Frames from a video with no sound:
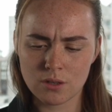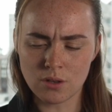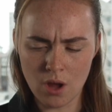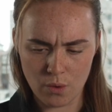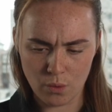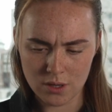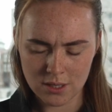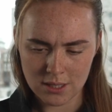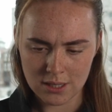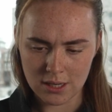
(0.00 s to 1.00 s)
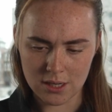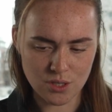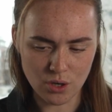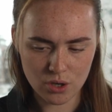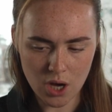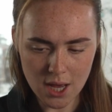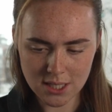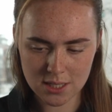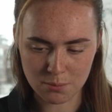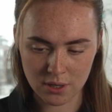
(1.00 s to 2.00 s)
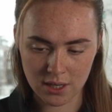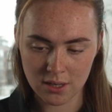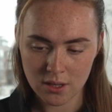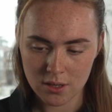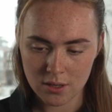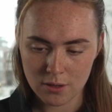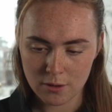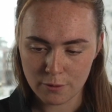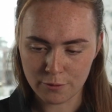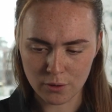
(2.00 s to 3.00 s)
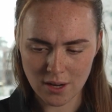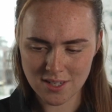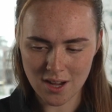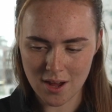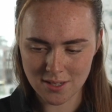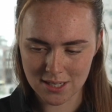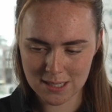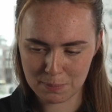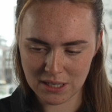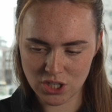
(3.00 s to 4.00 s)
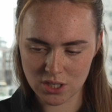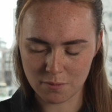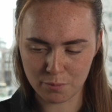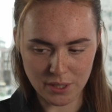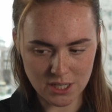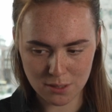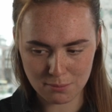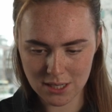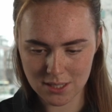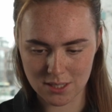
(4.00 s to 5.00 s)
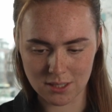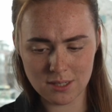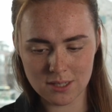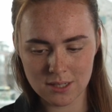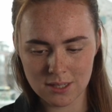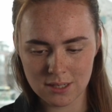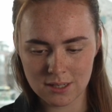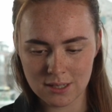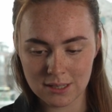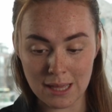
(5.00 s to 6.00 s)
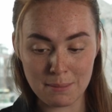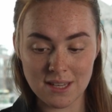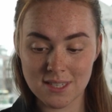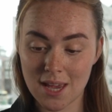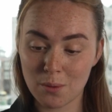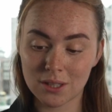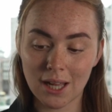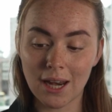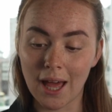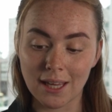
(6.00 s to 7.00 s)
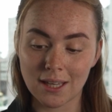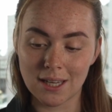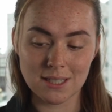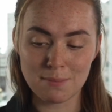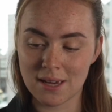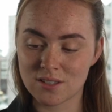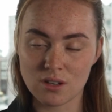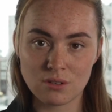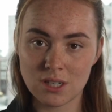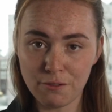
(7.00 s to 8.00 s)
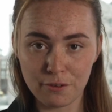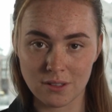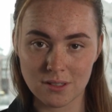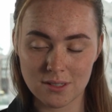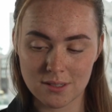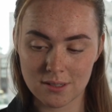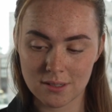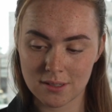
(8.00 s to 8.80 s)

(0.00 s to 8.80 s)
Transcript: No, it is not customary for us to answer speeches of British ministers. They may say what they like, it makes no difference.